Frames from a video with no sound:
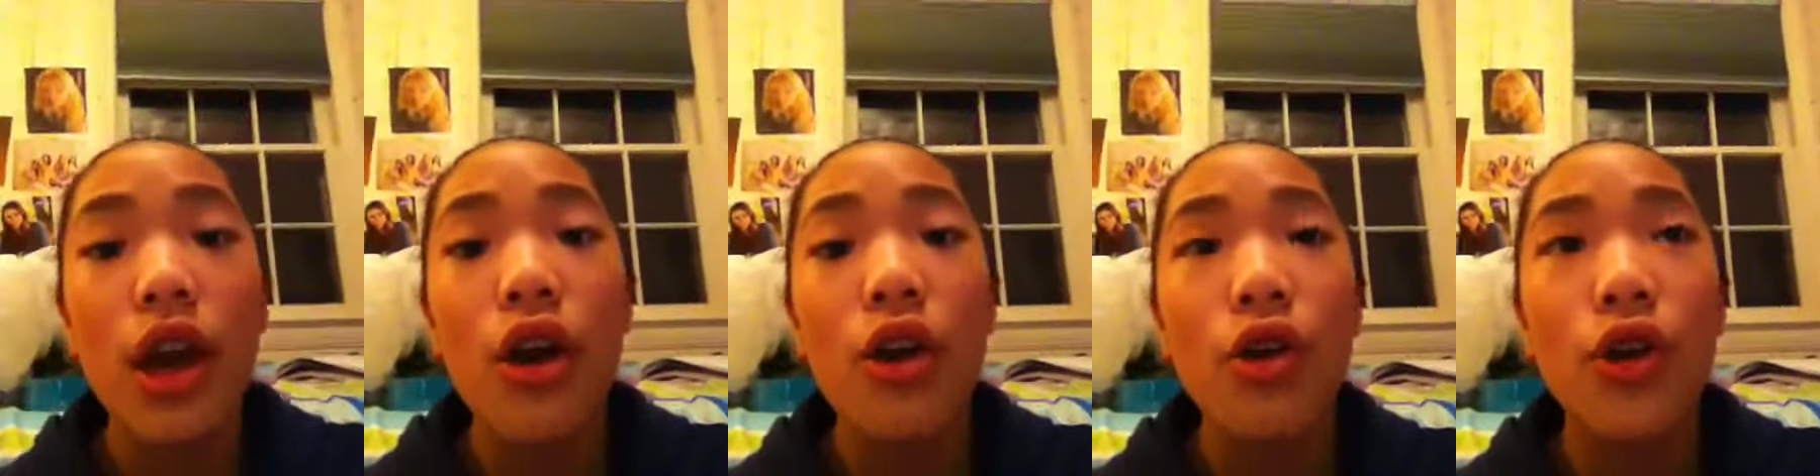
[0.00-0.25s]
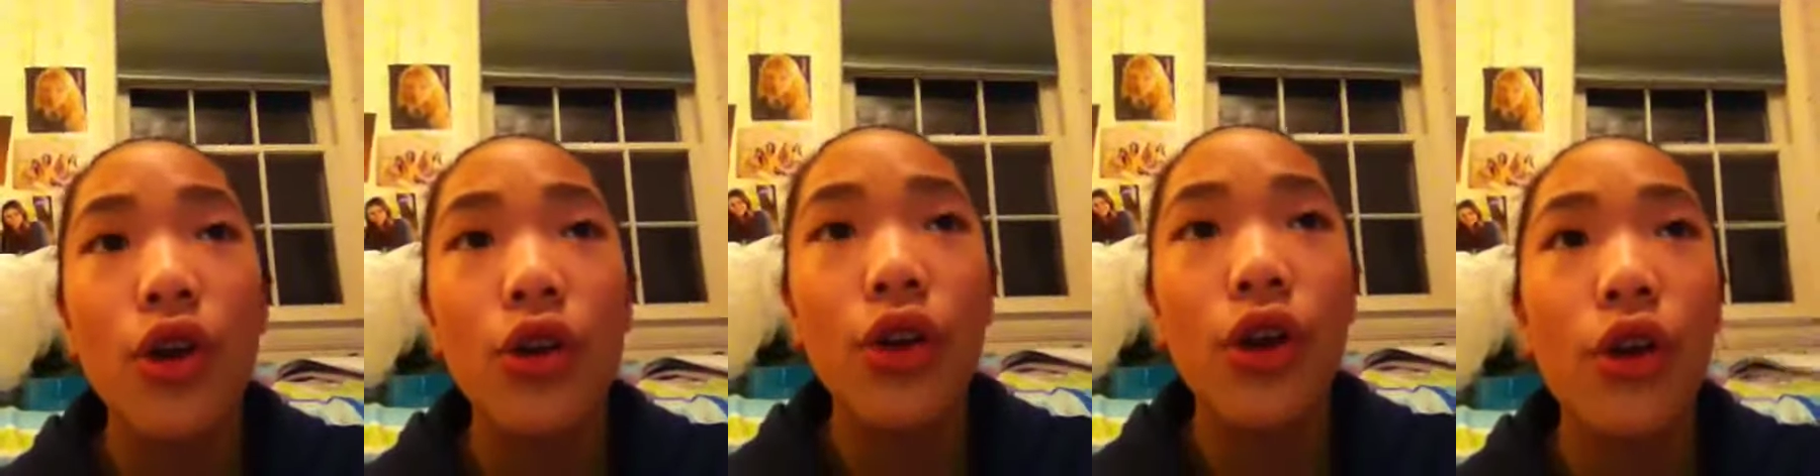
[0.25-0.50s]

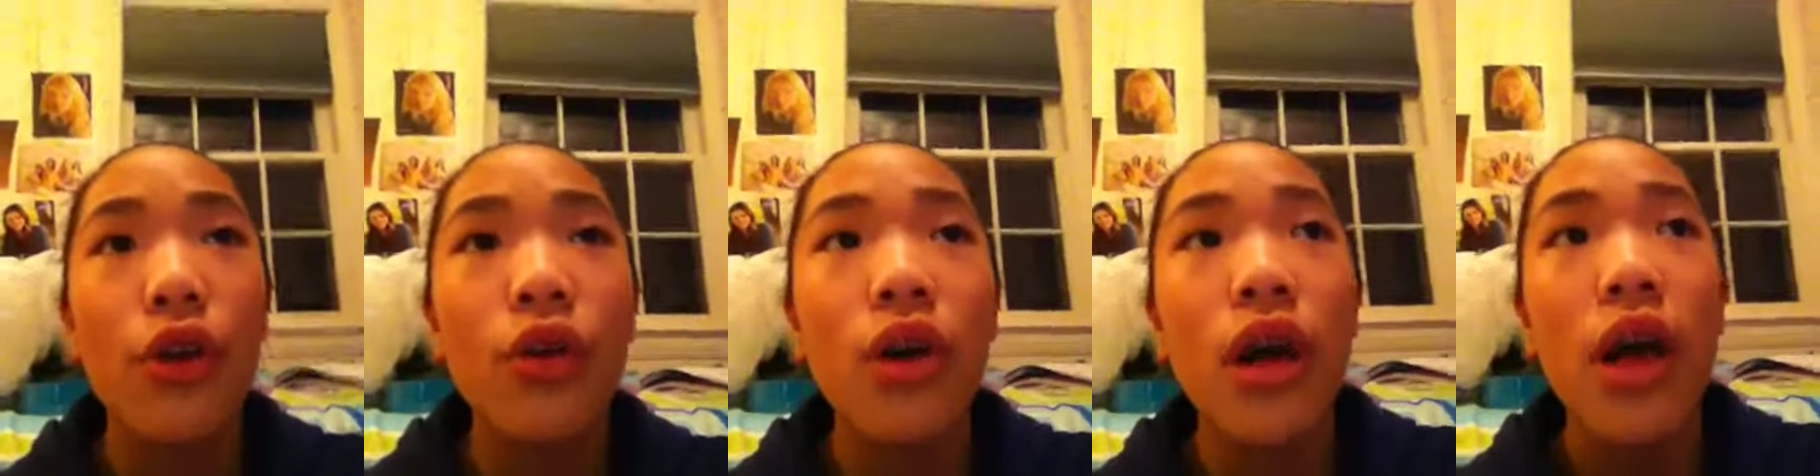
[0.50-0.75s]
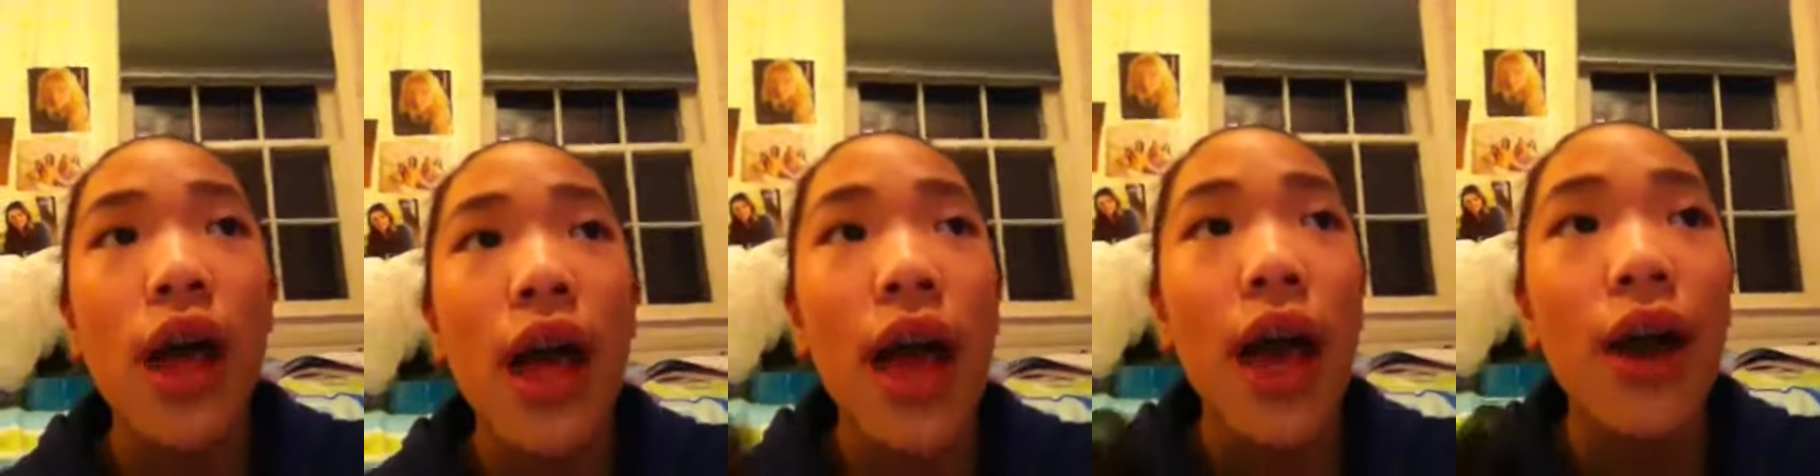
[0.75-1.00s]
oh, you know
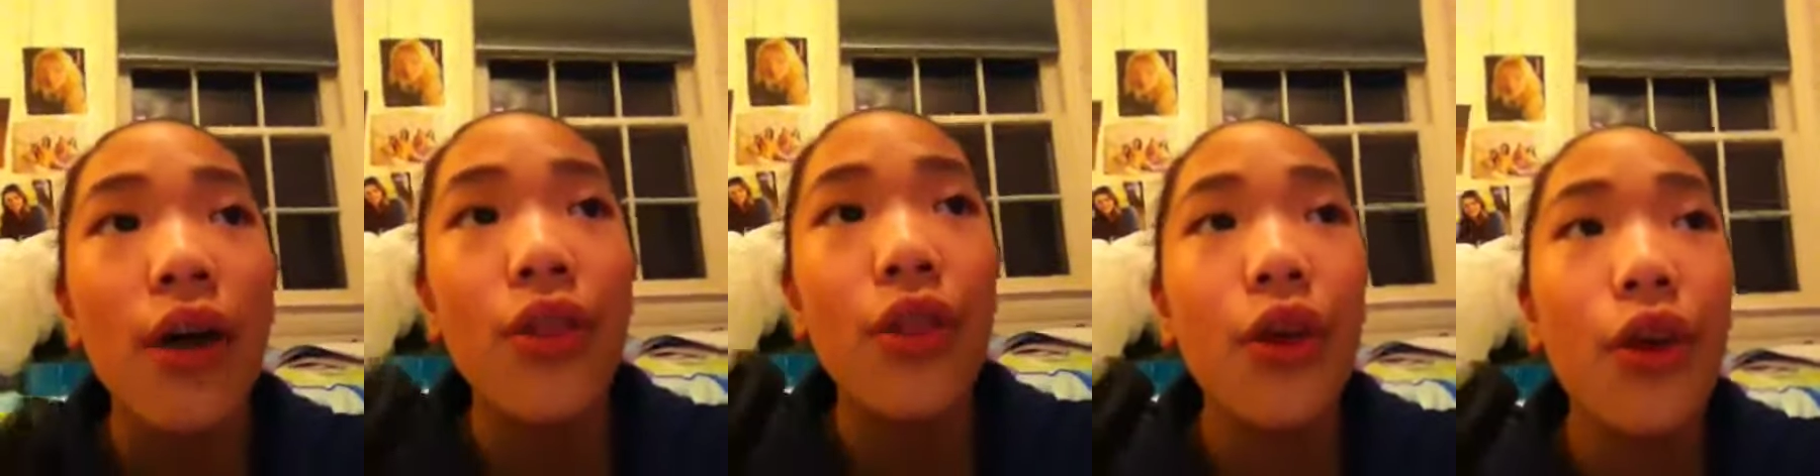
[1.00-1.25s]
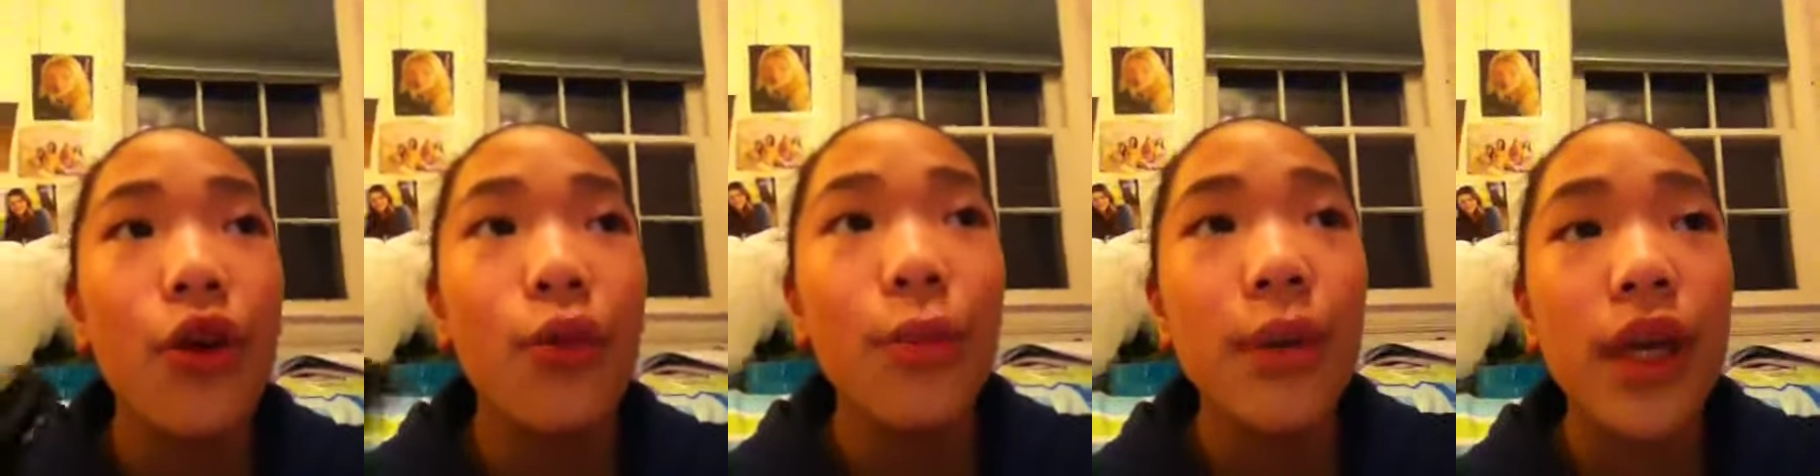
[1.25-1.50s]
how
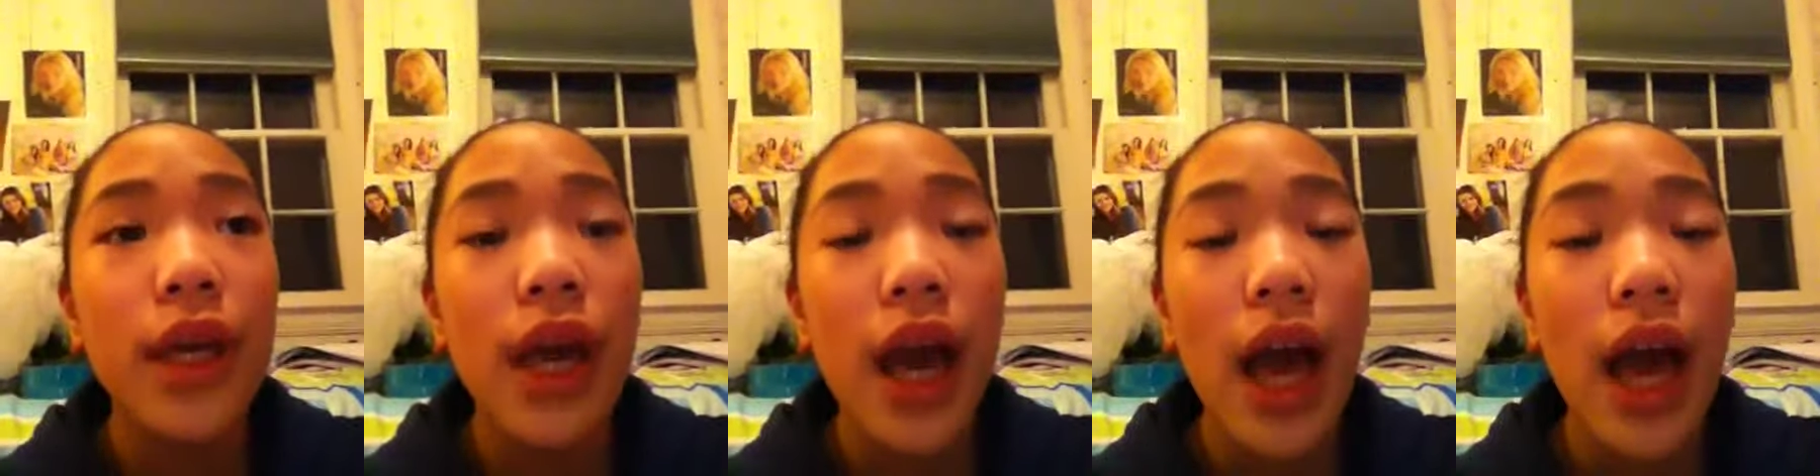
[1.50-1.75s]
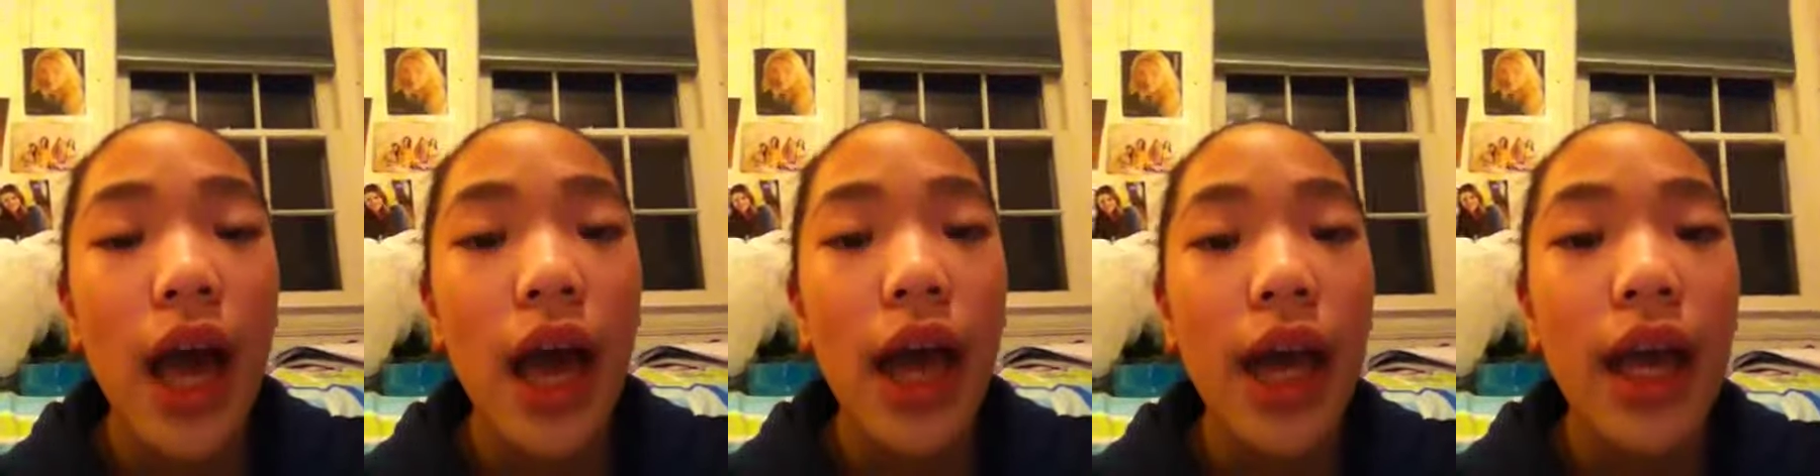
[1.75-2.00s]
the
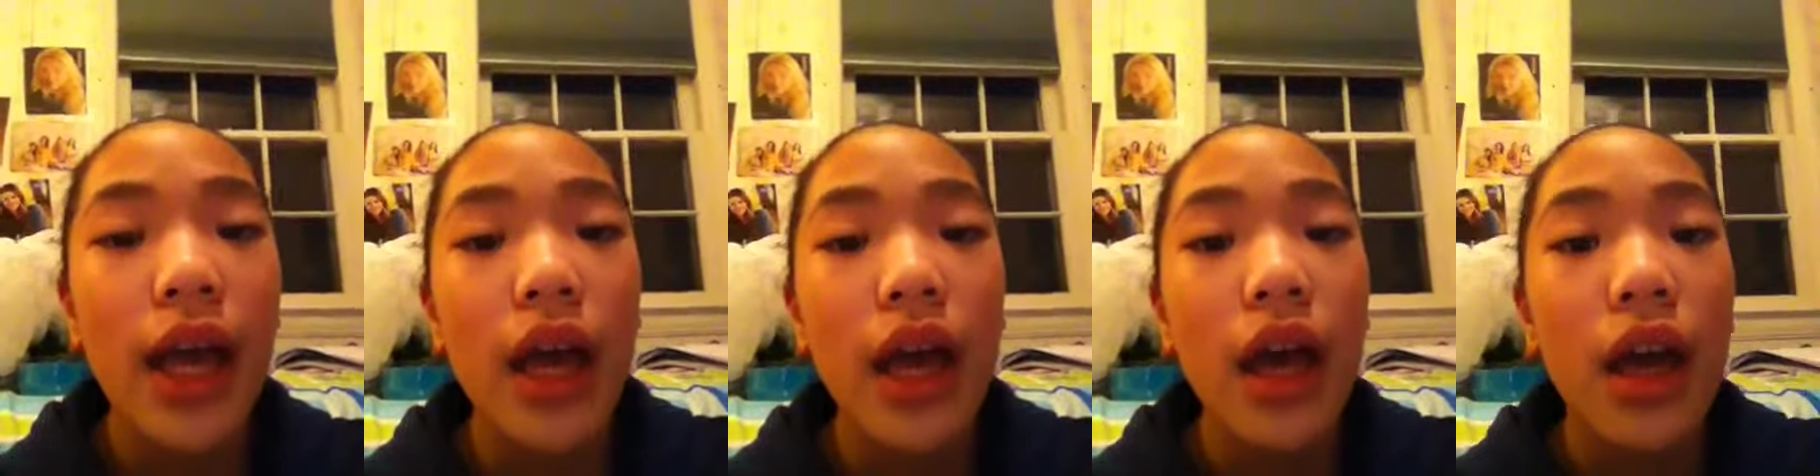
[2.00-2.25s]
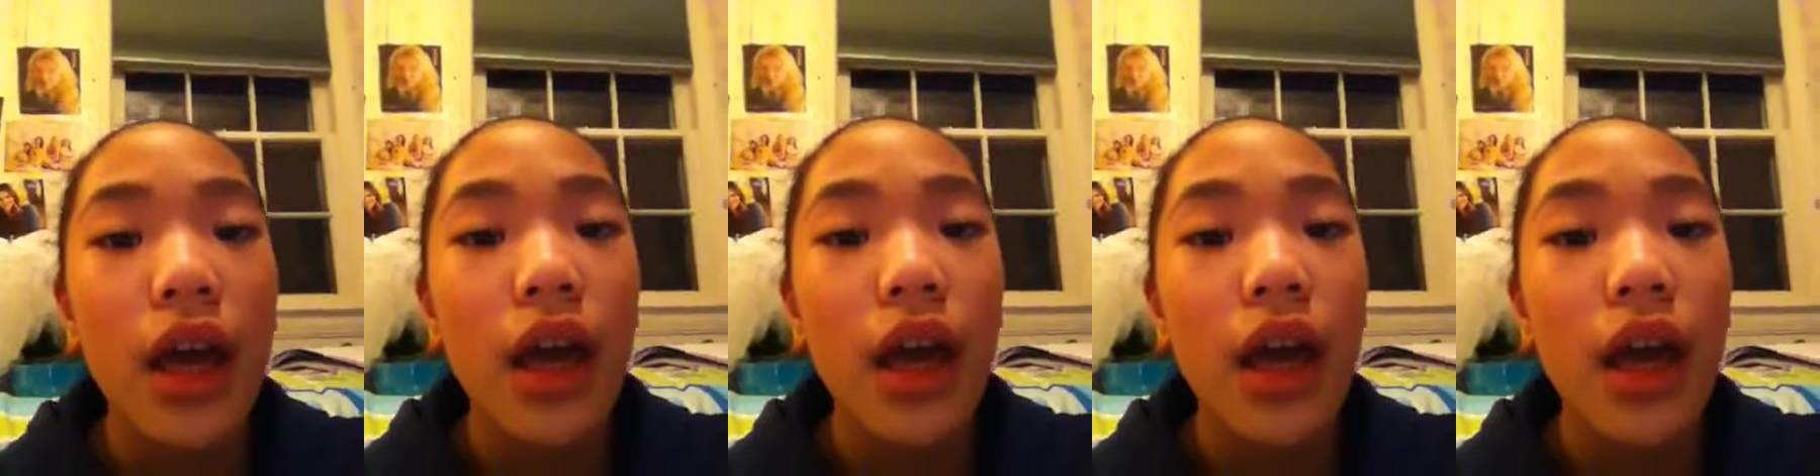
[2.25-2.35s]
OPI